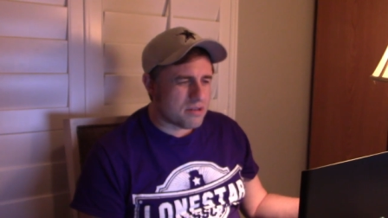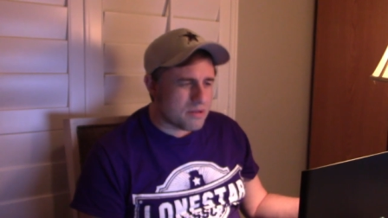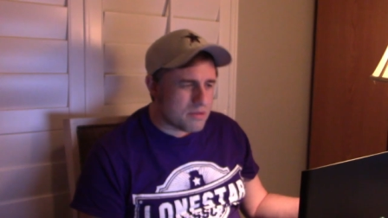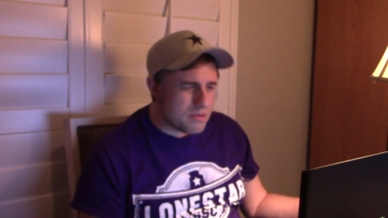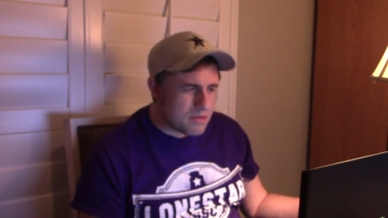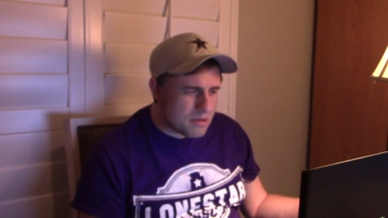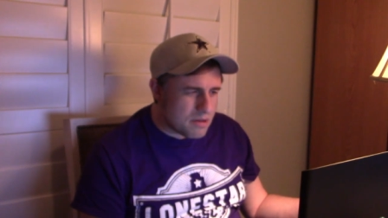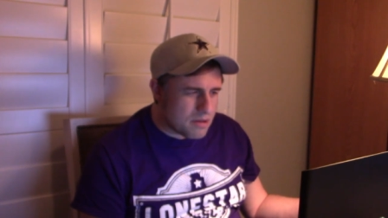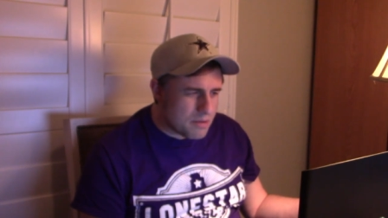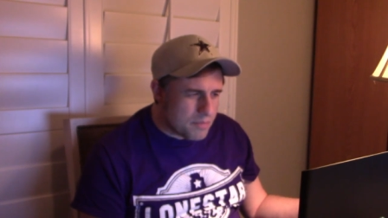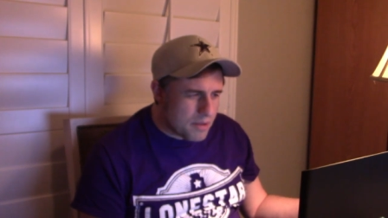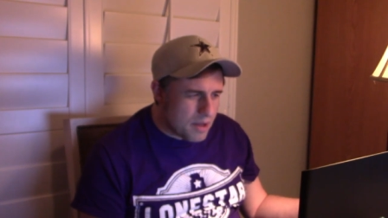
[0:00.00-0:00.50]

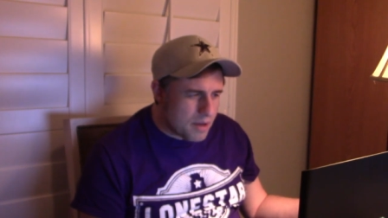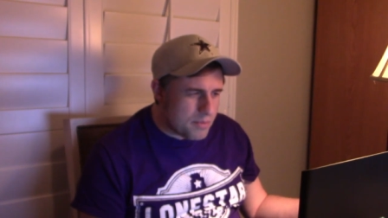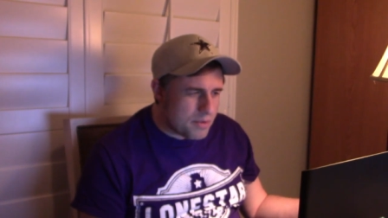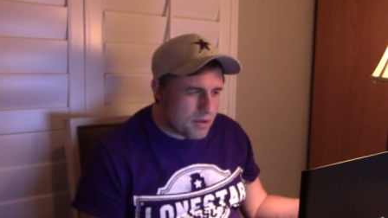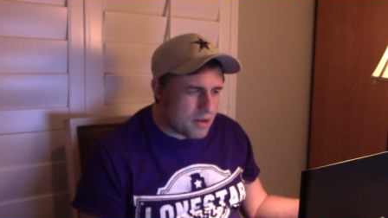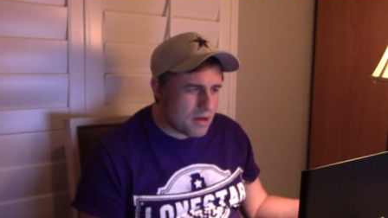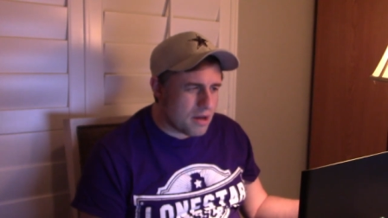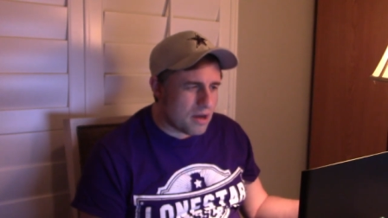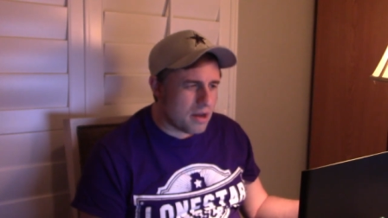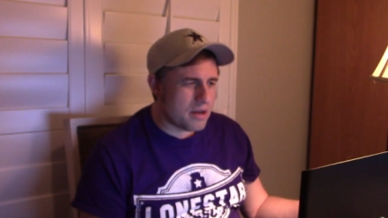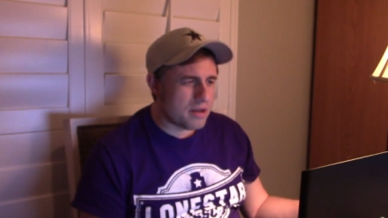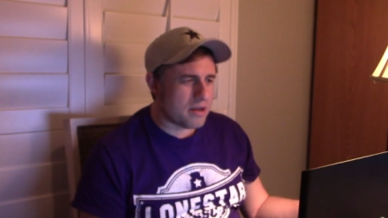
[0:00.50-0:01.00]
Maybe
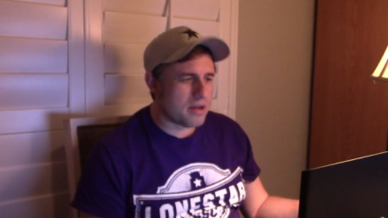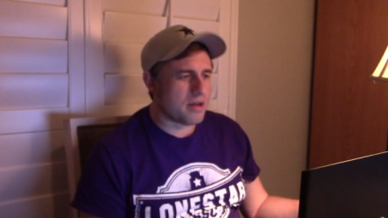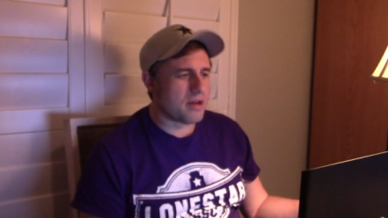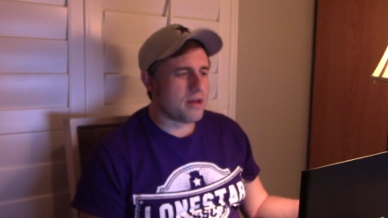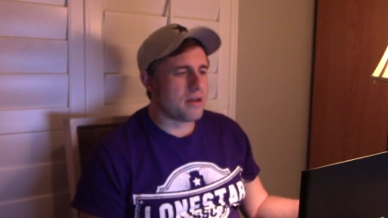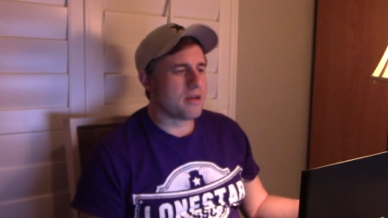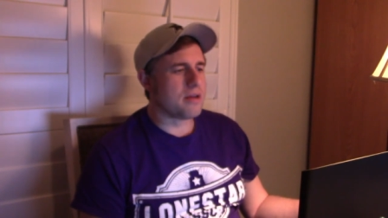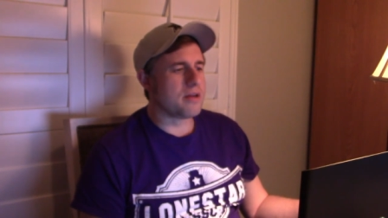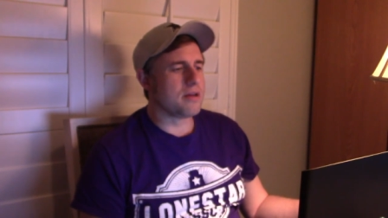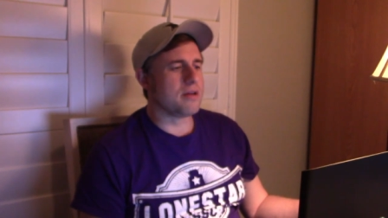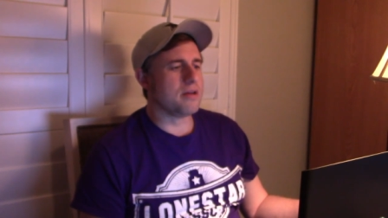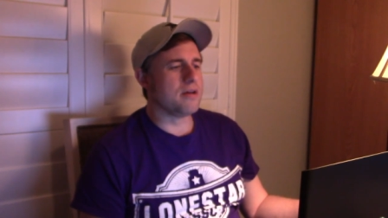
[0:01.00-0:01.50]
you ought to,
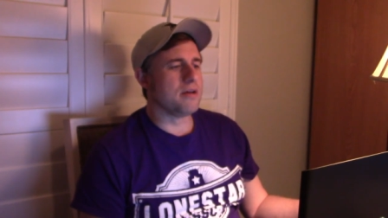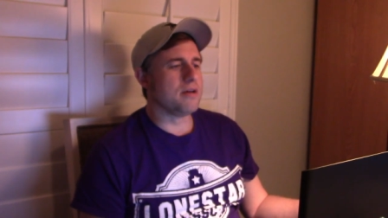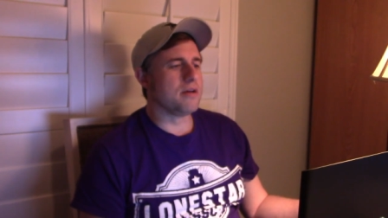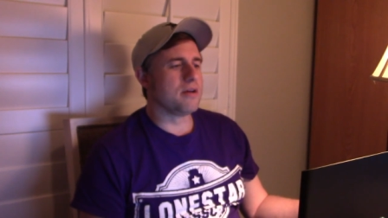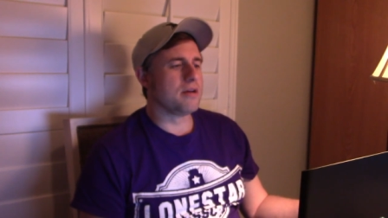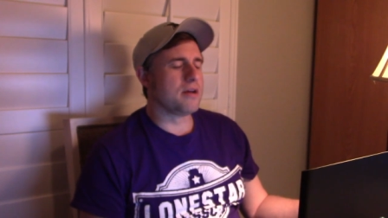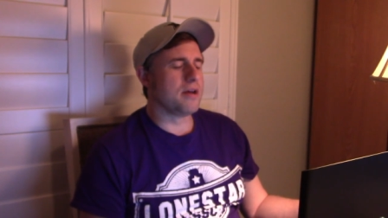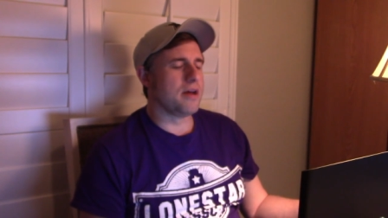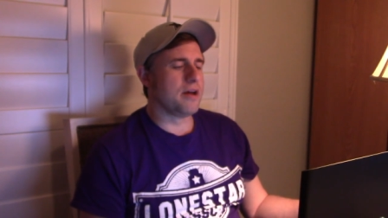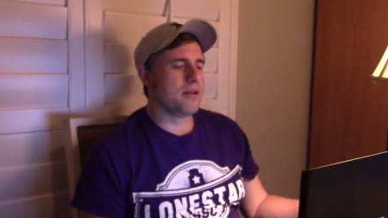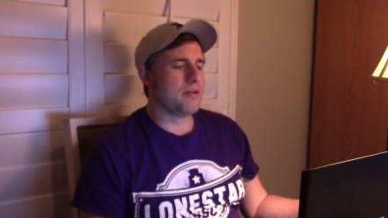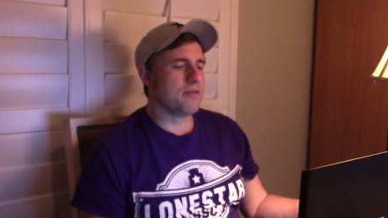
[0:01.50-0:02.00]
like,
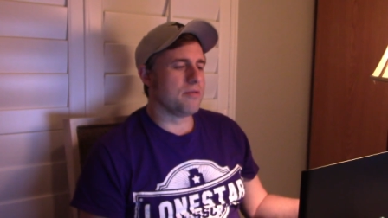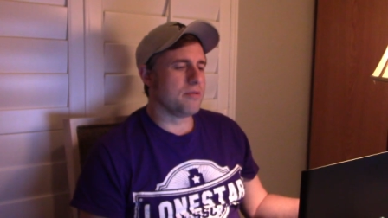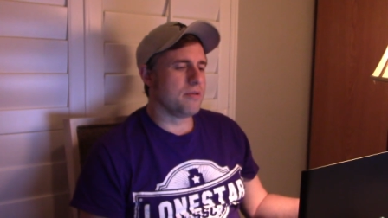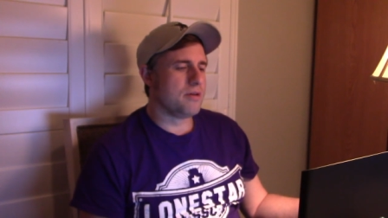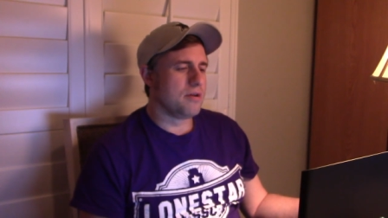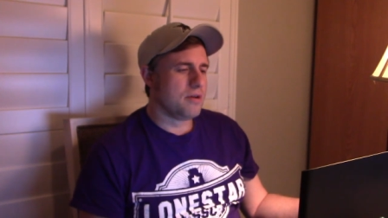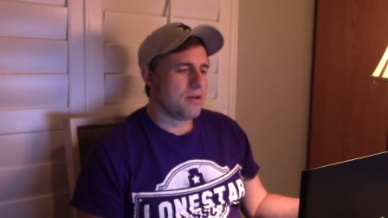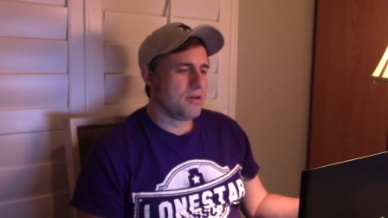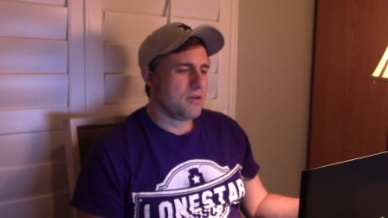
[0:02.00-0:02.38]
kind of,